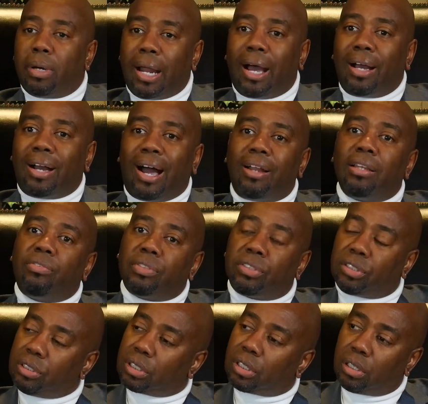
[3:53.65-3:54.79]
But I'll even
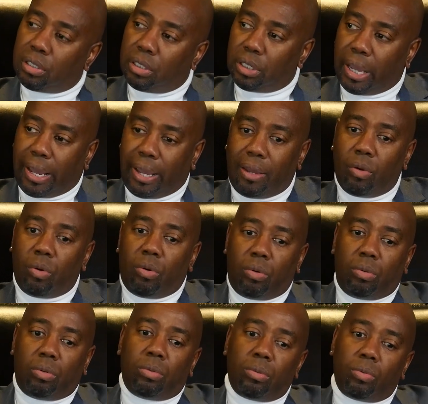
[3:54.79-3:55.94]
steer clear of that.
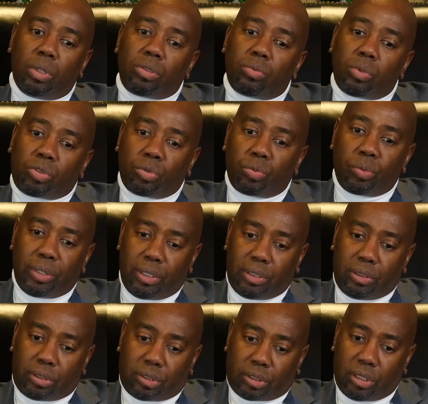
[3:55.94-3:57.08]
What you
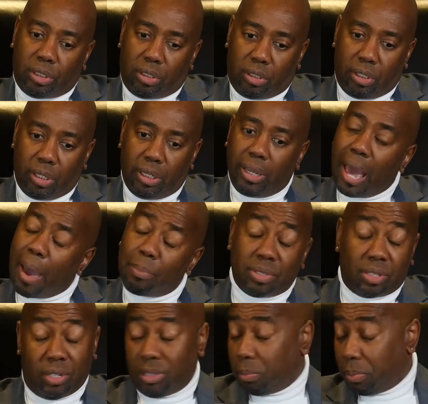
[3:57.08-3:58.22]
really see, and it happens
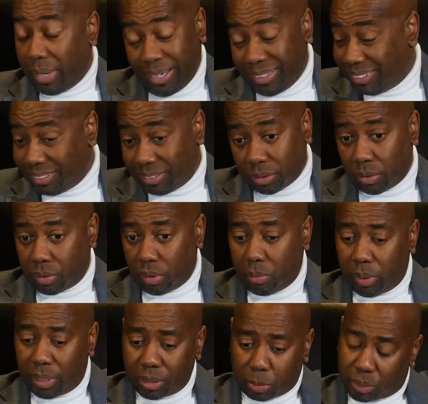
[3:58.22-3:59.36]
in other places certainly,
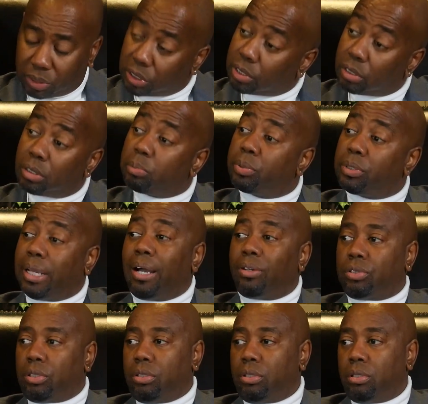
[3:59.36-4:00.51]
but it's particularly
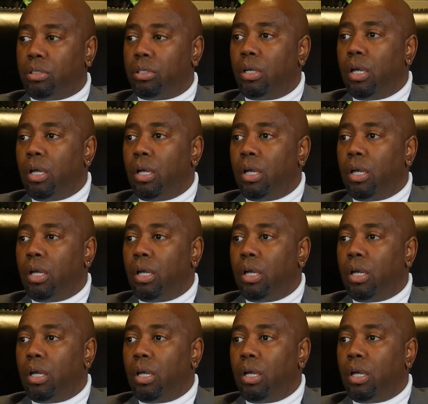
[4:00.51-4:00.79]
pronounced here.